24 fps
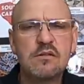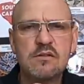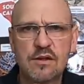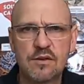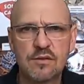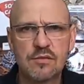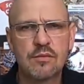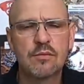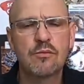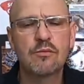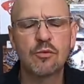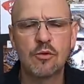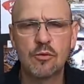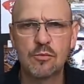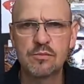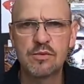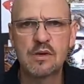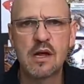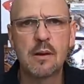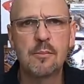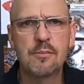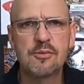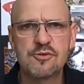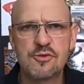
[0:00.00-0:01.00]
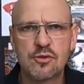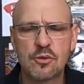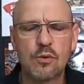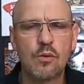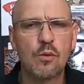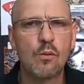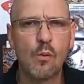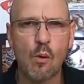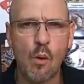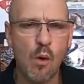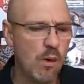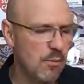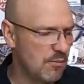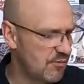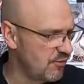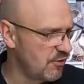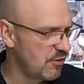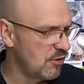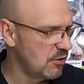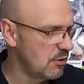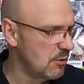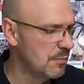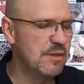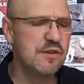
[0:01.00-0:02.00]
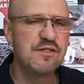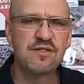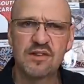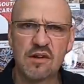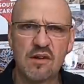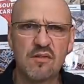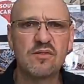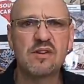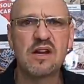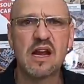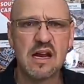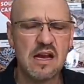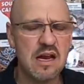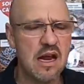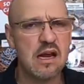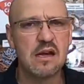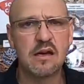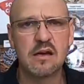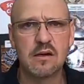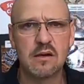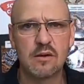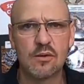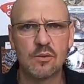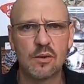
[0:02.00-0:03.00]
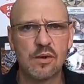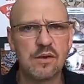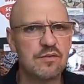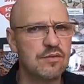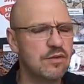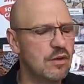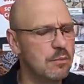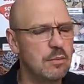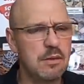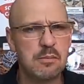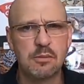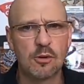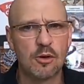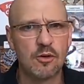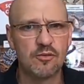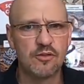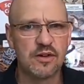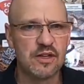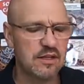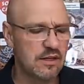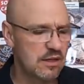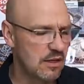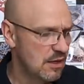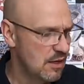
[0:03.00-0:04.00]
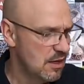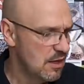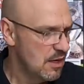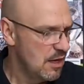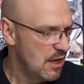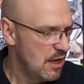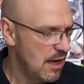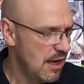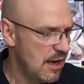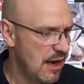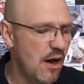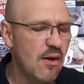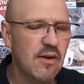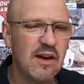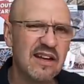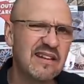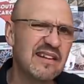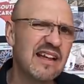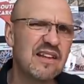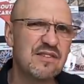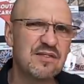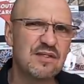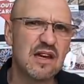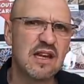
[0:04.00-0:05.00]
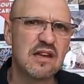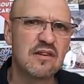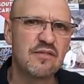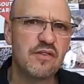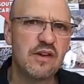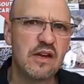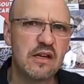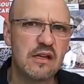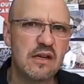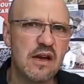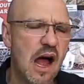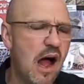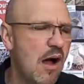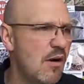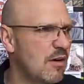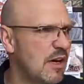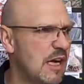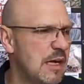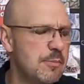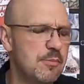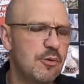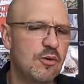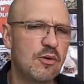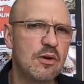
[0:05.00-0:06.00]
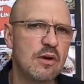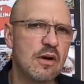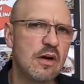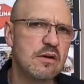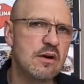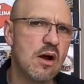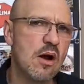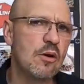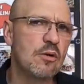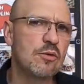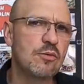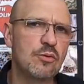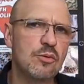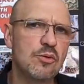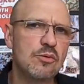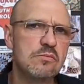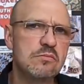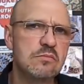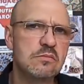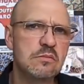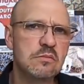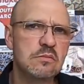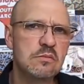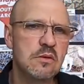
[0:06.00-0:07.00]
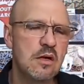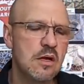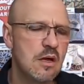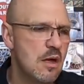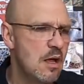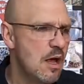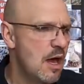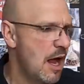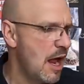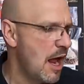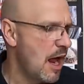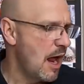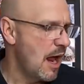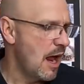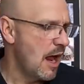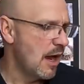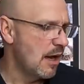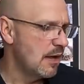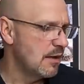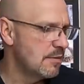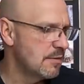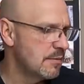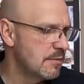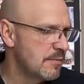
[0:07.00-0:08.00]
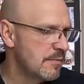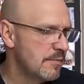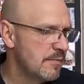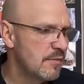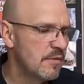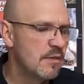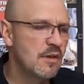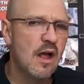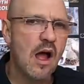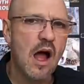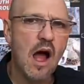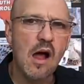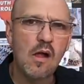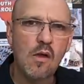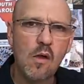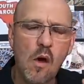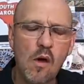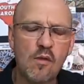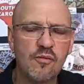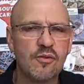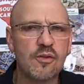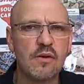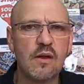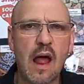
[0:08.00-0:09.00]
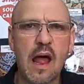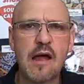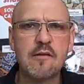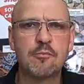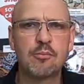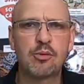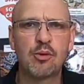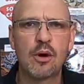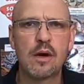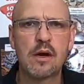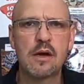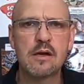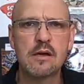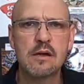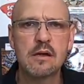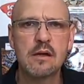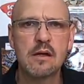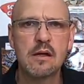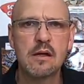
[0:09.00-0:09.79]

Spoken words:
just room temperature, warm for her, be 78, 80 degrees. That'd be perfect. And I'll get that snake feed. I'll keep her in a dark room, and I'll offer live prey.